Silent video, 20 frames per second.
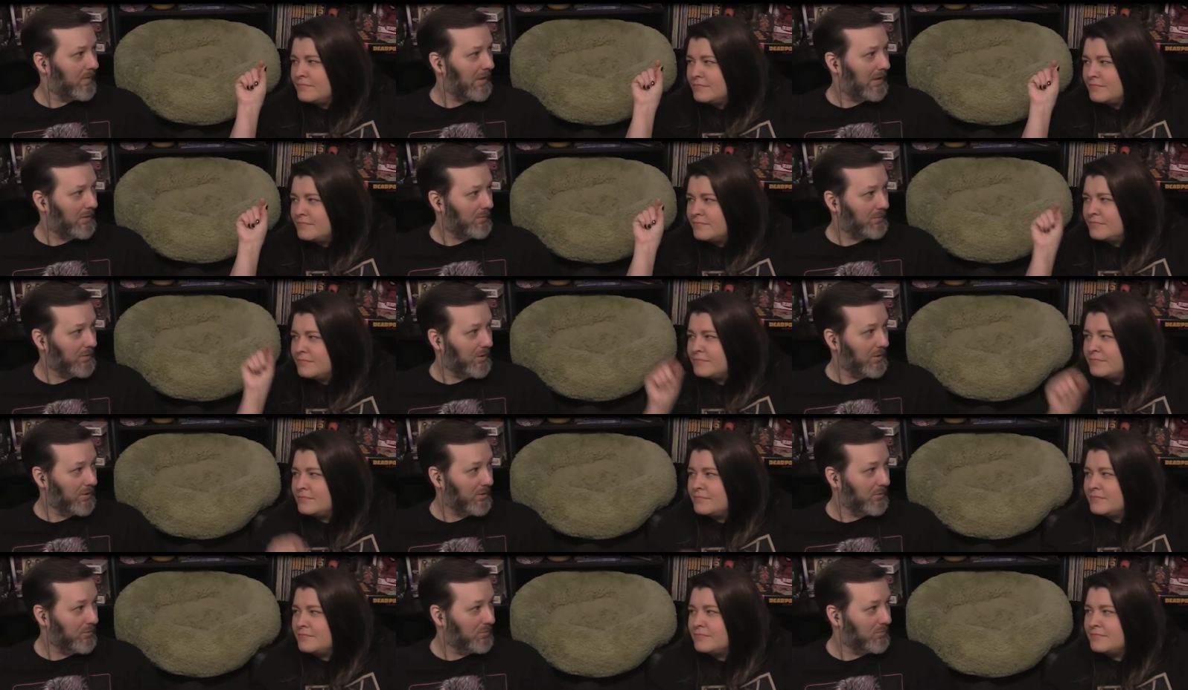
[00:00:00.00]
Speaker 1: How dare
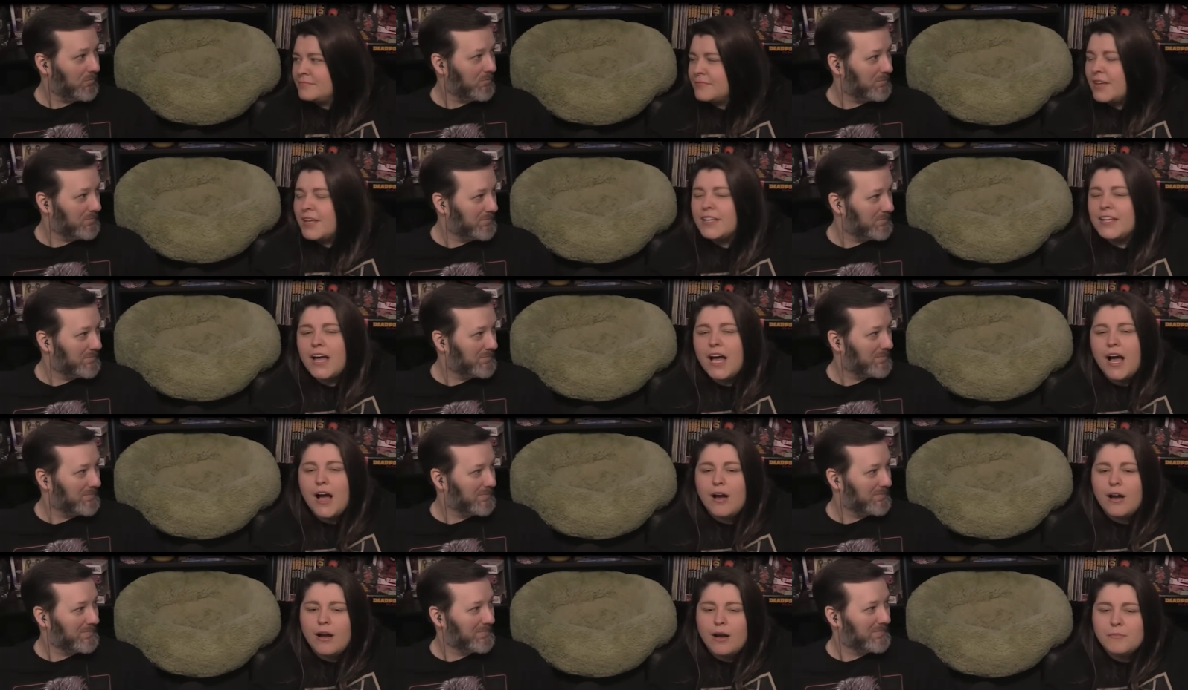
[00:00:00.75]
you?
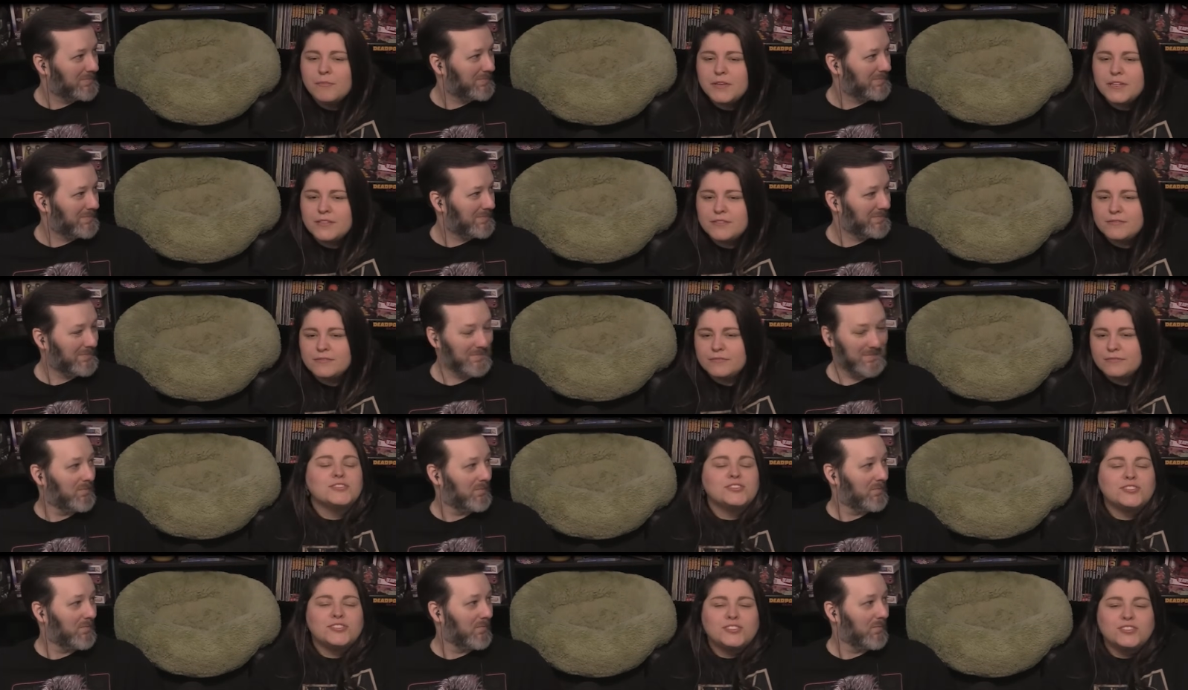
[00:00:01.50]
Speaker 2: I mean,
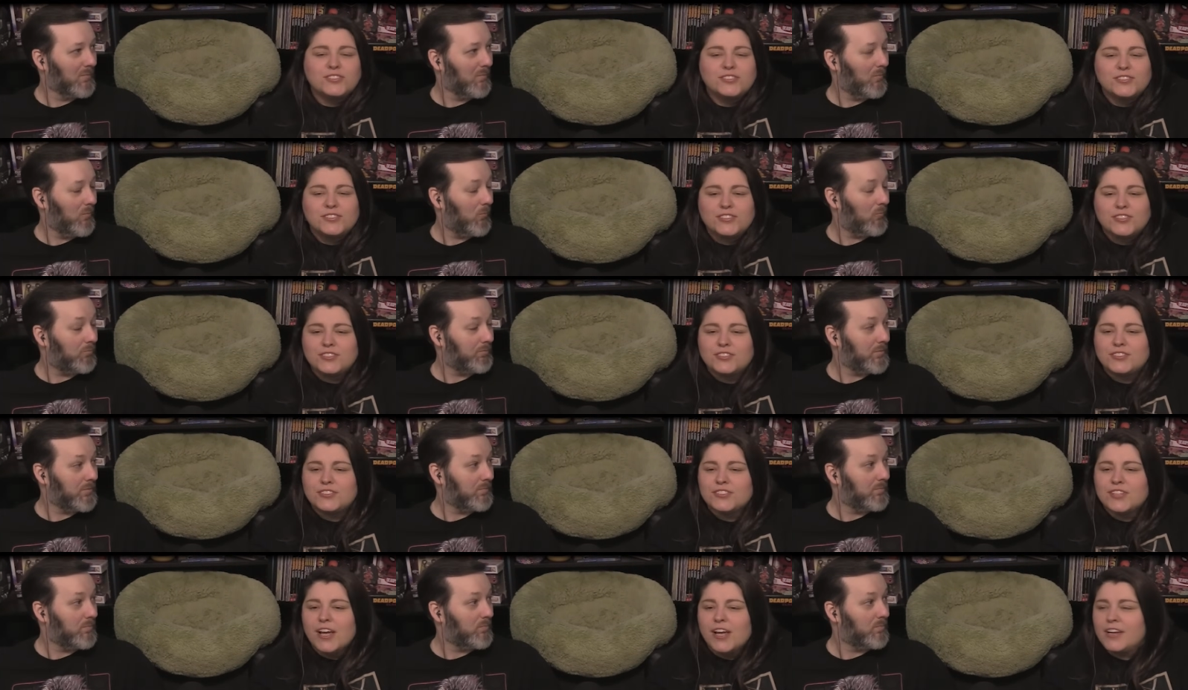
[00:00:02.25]
she's
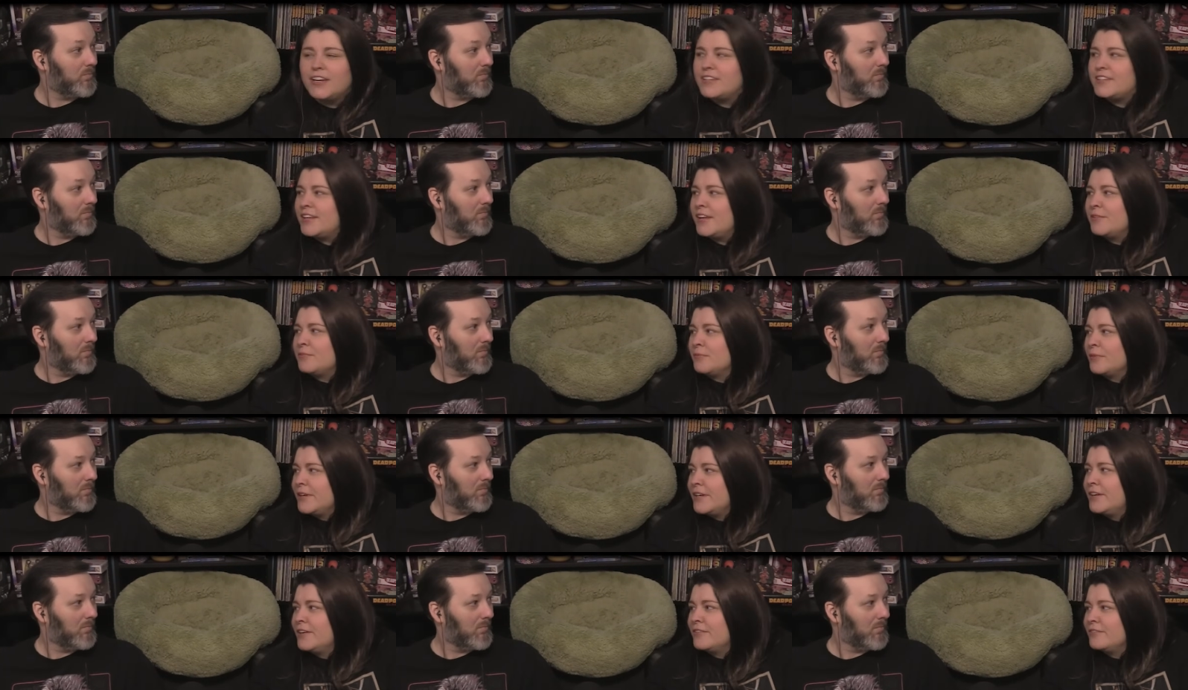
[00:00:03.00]
not a dead
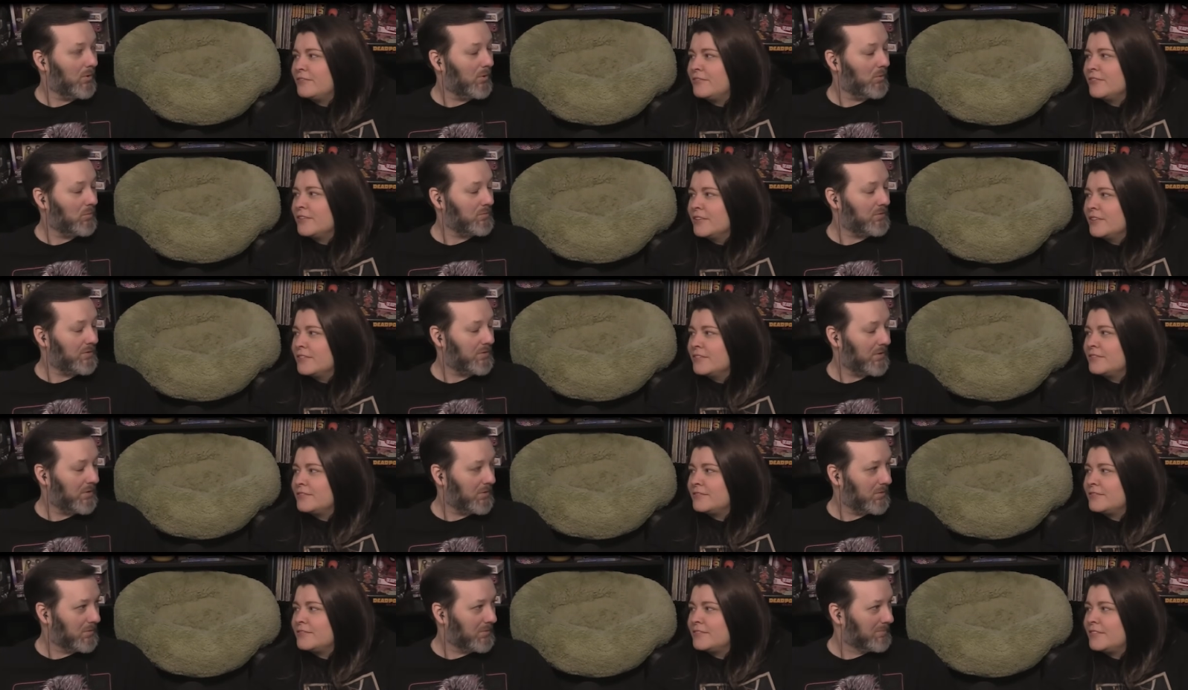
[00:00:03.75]
ringer. Hold your
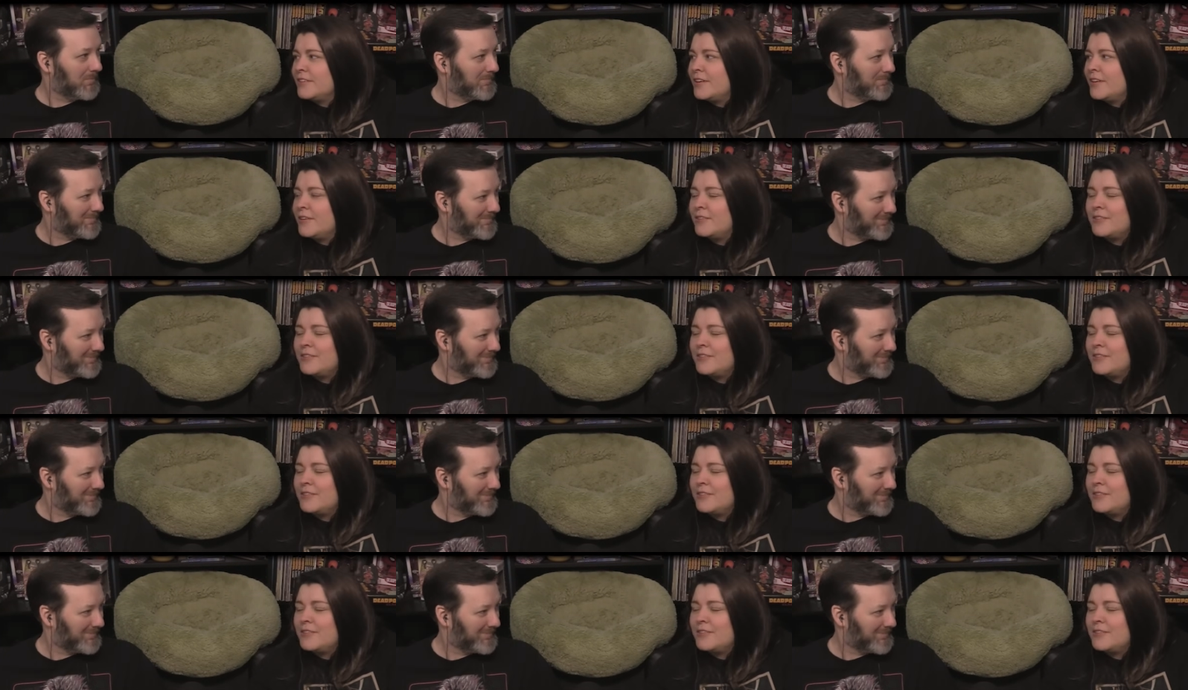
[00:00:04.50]
tongue. Oh.